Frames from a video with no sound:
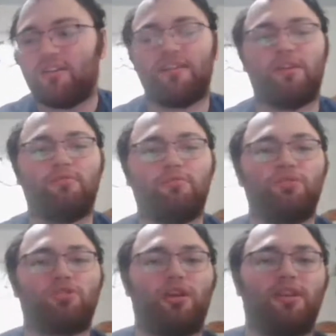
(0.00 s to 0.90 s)
And then
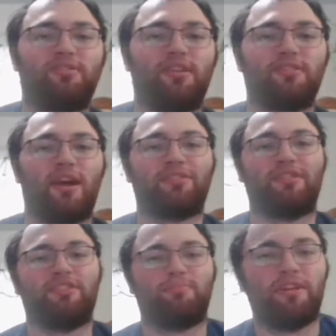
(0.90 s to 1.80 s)
Charlotte says
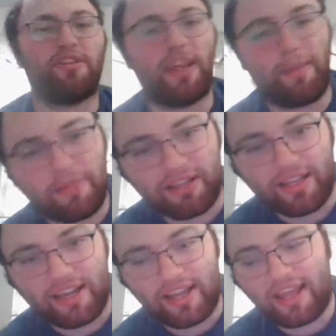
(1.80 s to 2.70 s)
Asuka's
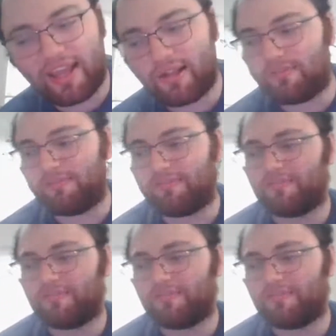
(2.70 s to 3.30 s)
manipulative.